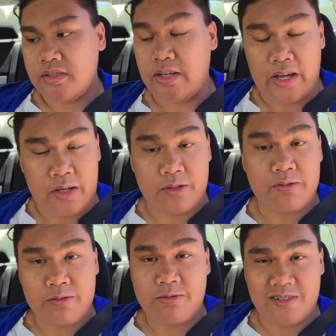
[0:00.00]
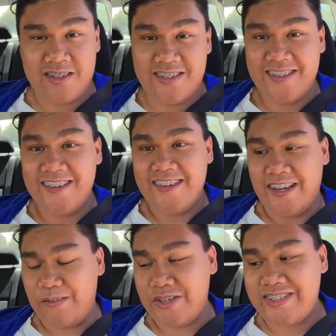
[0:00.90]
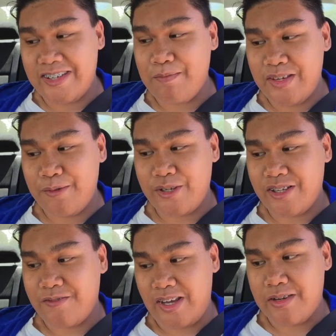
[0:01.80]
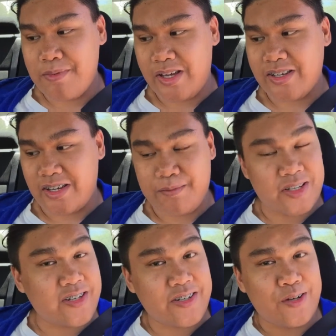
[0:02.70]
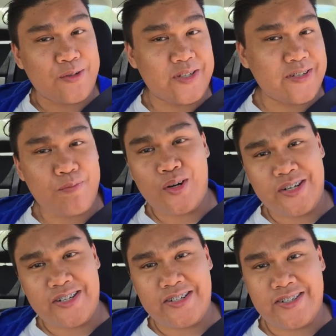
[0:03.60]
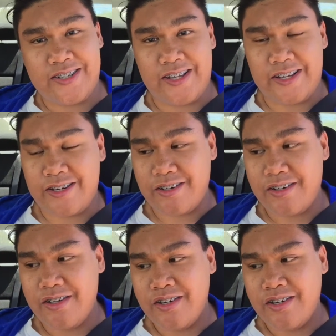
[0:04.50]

now If you see me with a fanny pack, I'm going to go in more in detail later.